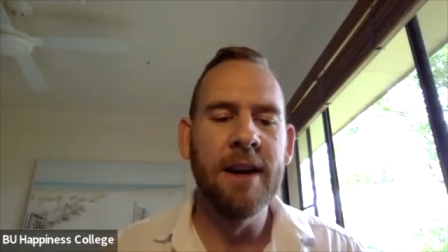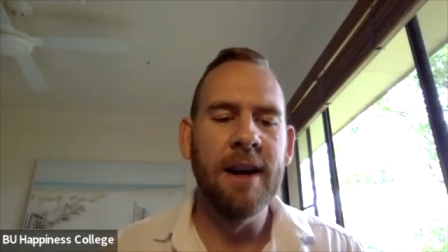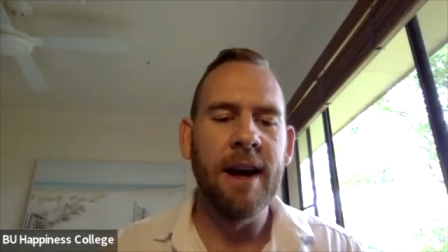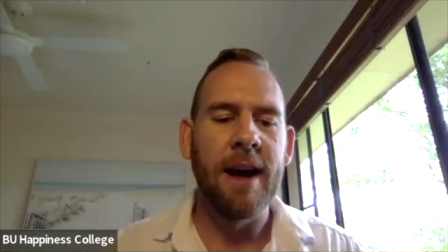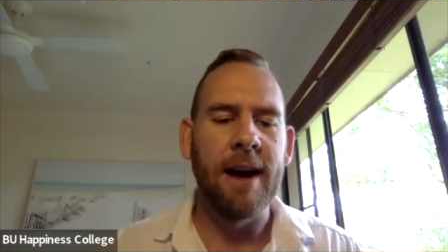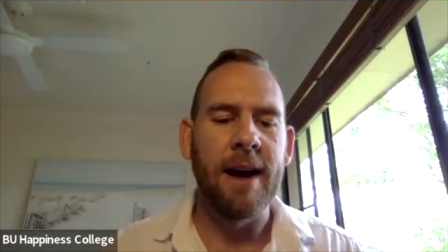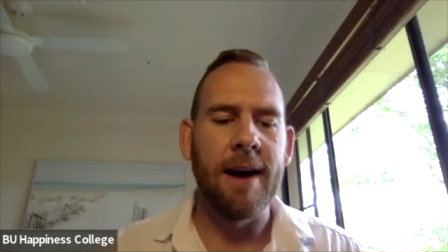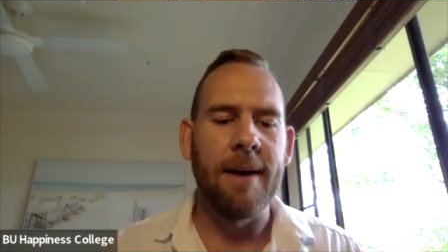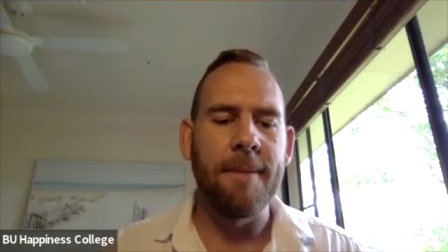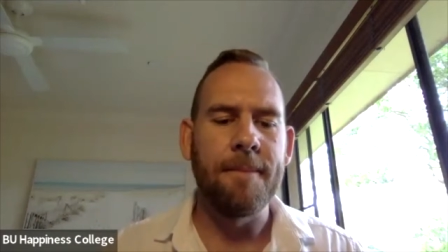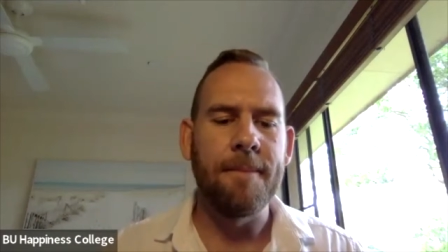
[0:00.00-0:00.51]

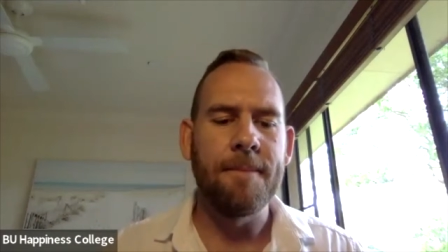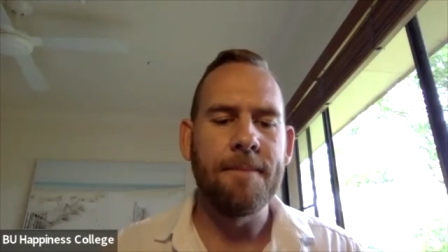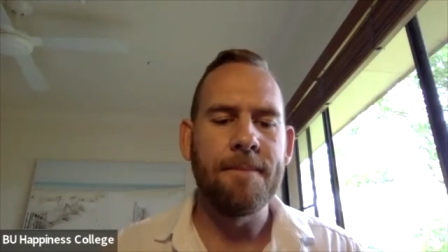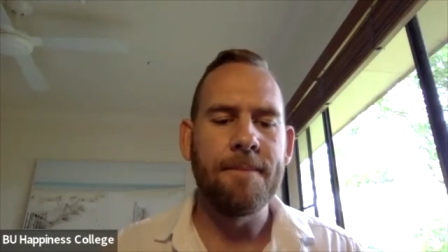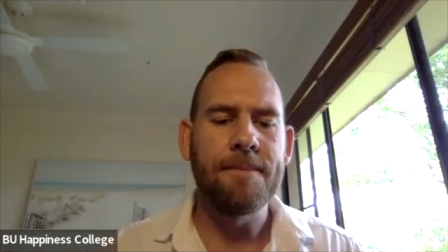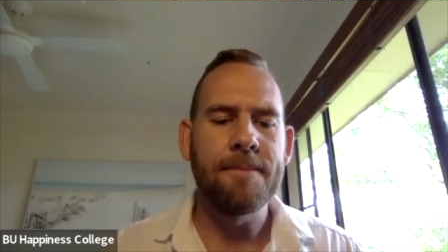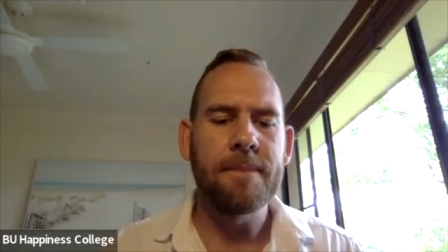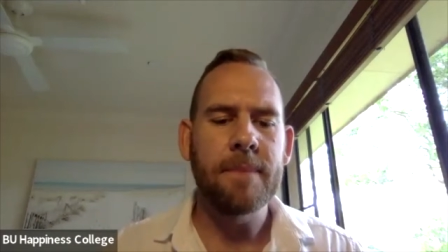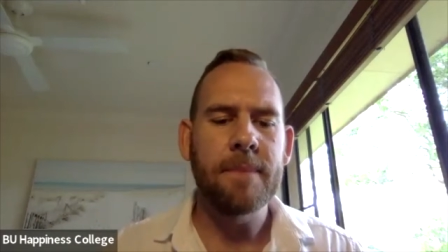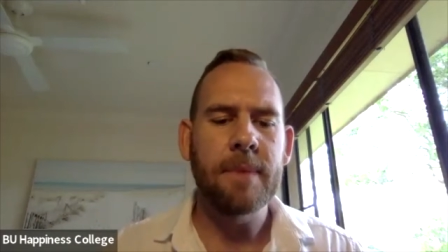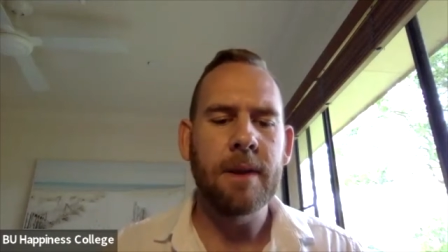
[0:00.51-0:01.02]
Um,
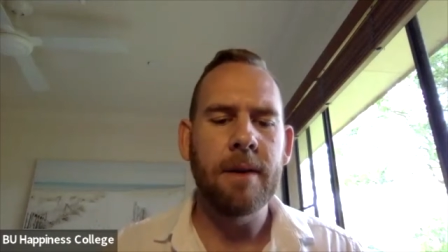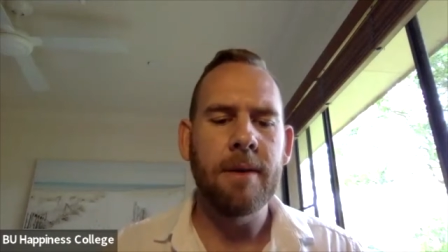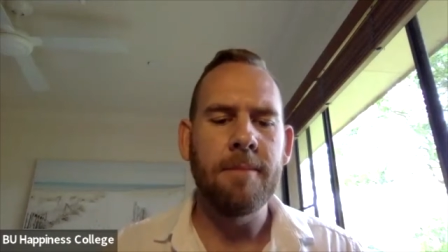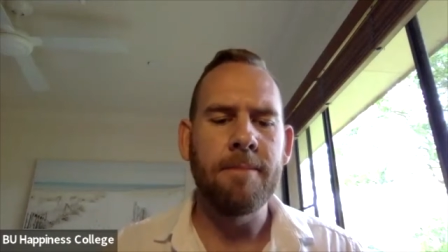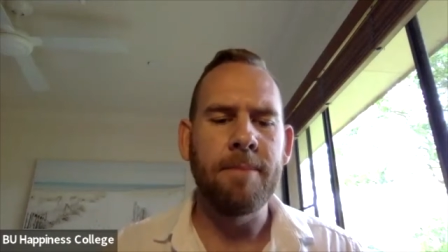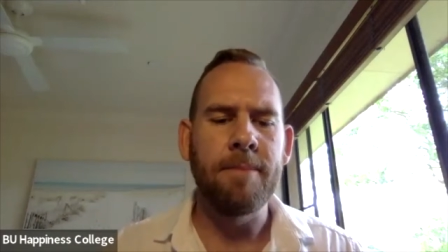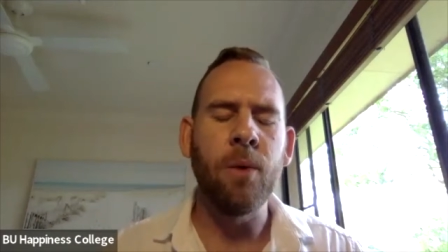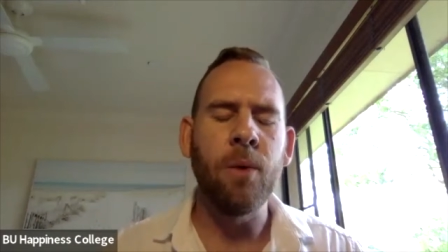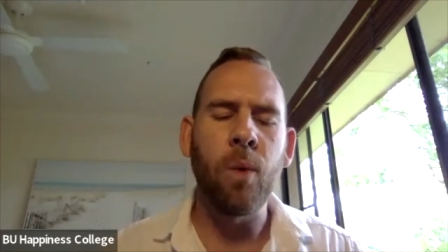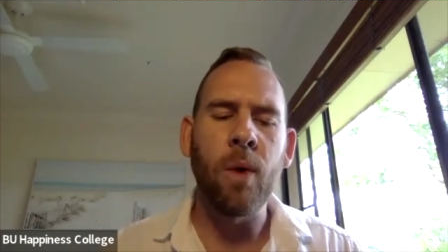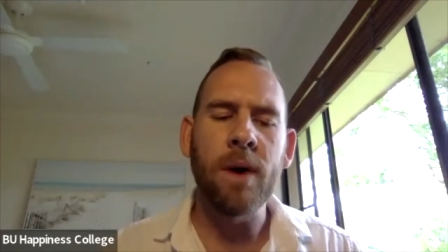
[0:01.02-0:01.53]

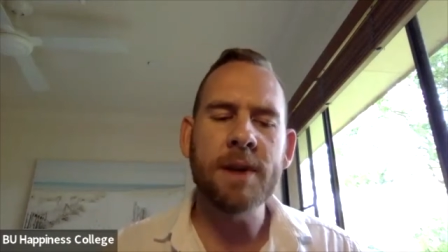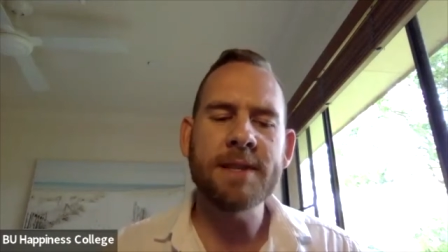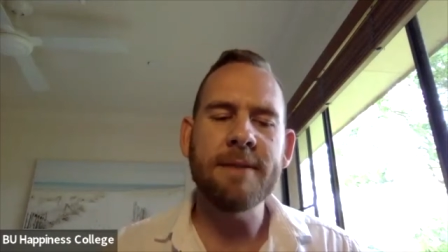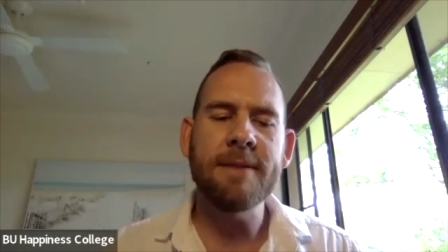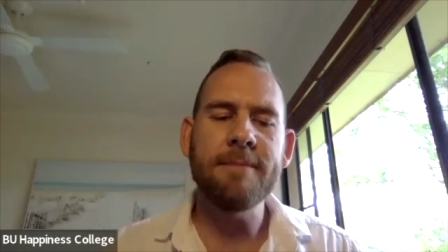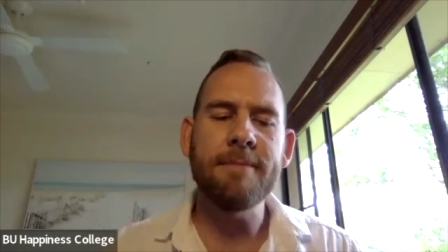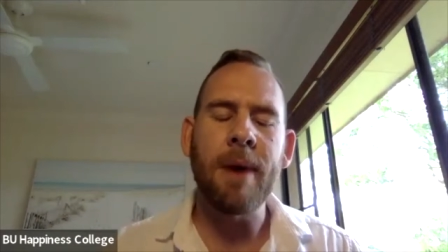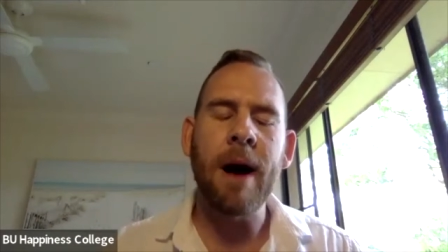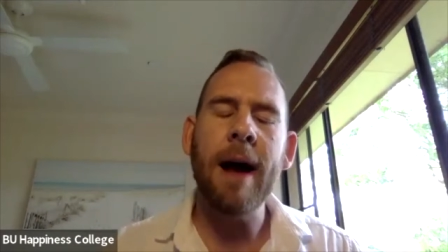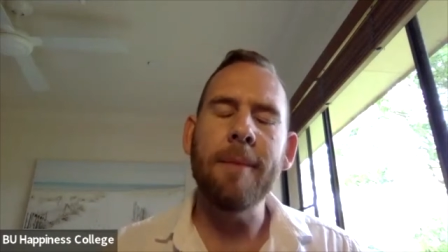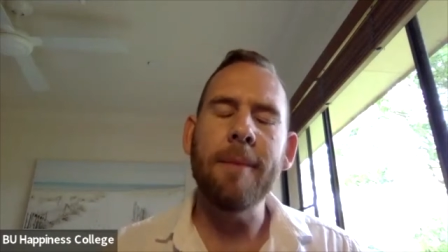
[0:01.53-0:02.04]
but it wasn't
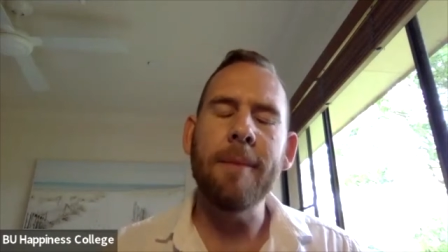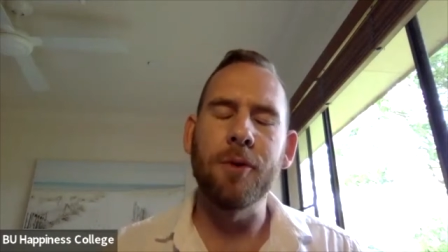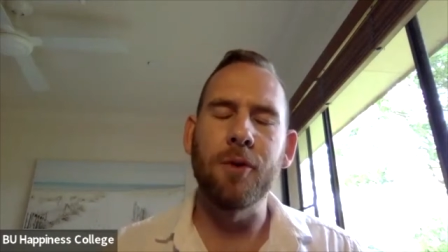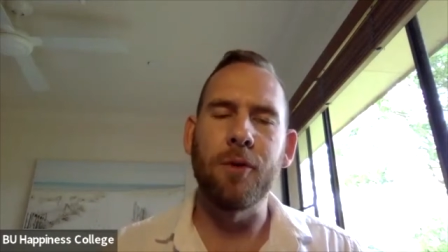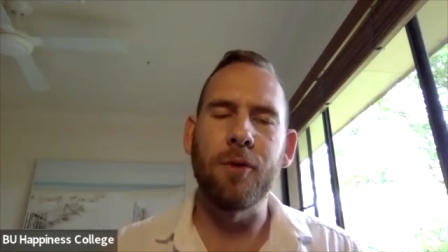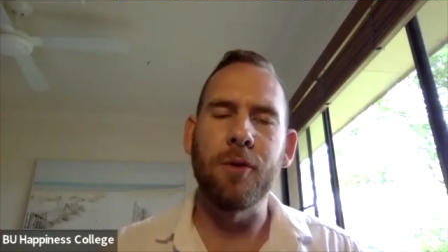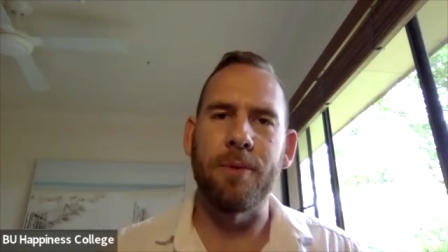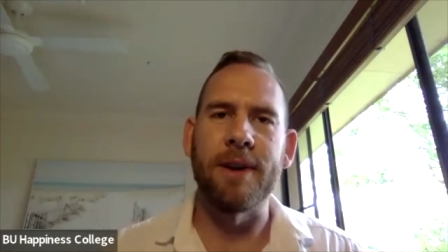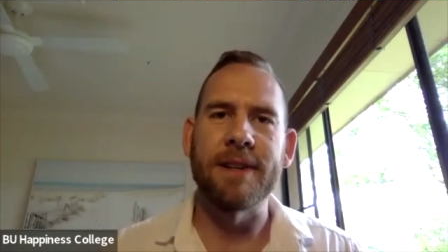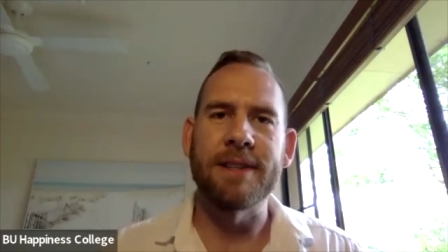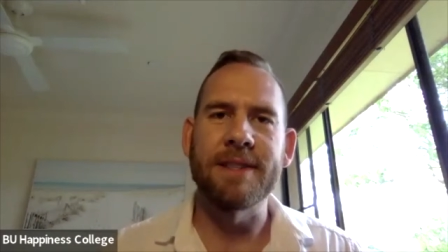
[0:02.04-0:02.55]
my
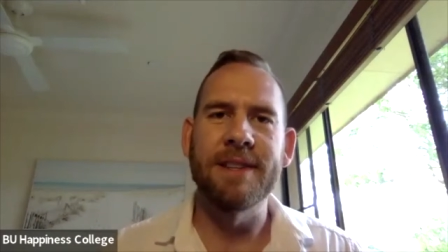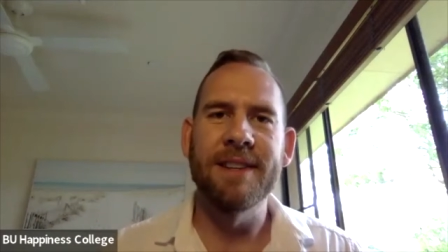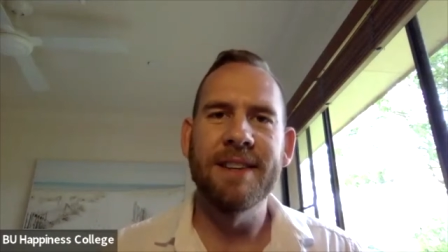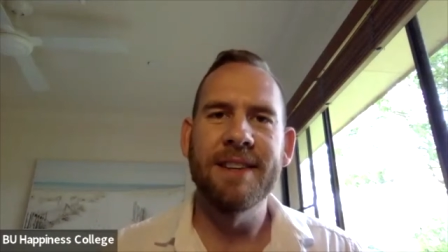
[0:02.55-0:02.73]
blueprint.